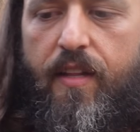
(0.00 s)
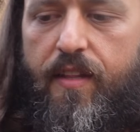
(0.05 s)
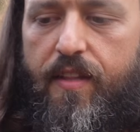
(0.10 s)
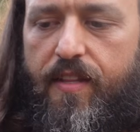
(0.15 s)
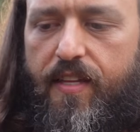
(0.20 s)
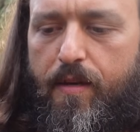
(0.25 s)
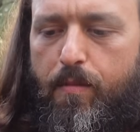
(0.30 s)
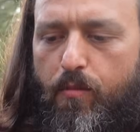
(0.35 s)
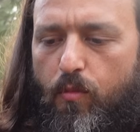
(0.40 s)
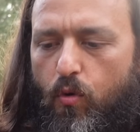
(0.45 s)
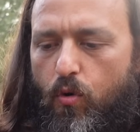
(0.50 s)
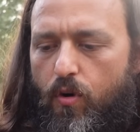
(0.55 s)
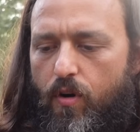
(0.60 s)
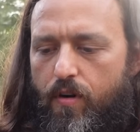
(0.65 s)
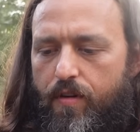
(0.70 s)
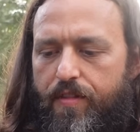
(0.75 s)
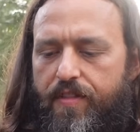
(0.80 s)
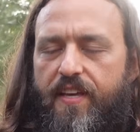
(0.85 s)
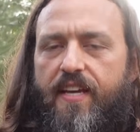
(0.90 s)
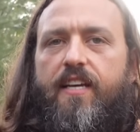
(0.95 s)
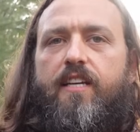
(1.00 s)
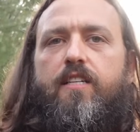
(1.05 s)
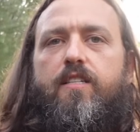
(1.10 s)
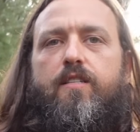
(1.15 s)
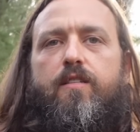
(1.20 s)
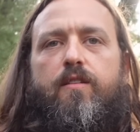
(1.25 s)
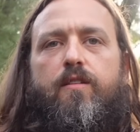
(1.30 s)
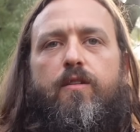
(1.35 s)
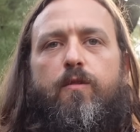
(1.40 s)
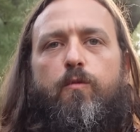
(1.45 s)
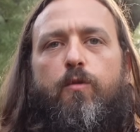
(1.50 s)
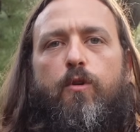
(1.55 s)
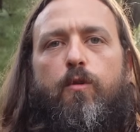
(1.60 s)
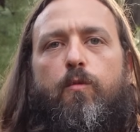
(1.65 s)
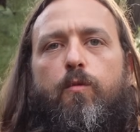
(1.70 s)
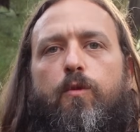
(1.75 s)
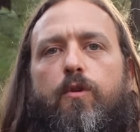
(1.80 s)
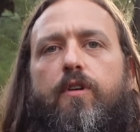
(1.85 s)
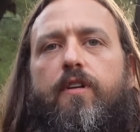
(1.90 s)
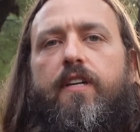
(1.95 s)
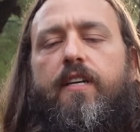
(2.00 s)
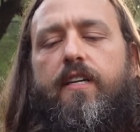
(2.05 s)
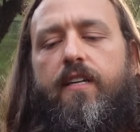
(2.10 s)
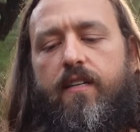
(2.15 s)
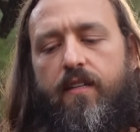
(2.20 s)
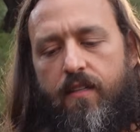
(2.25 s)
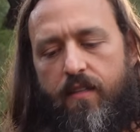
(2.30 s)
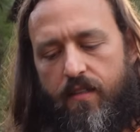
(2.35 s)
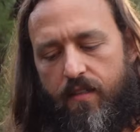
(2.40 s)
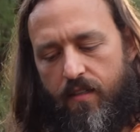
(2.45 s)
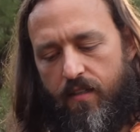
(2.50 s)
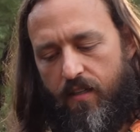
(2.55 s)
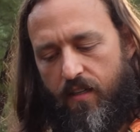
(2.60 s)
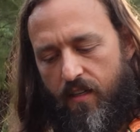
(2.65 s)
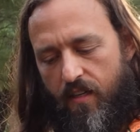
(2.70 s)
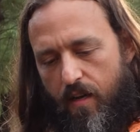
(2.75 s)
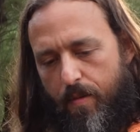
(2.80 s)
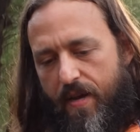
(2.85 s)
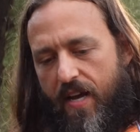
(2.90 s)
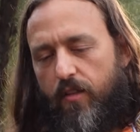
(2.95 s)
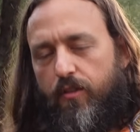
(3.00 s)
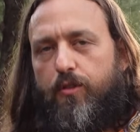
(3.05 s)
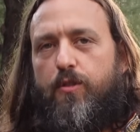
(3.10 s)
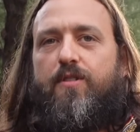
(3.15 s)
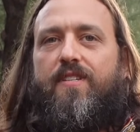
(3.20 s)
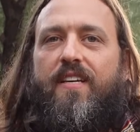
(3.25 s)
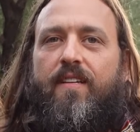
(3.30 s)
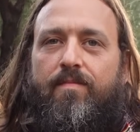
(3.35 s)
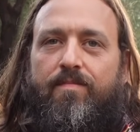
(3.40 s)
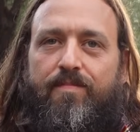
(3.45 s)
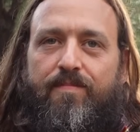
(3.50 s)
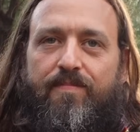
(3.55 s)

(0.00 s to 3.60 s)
the more things we're worried about losing.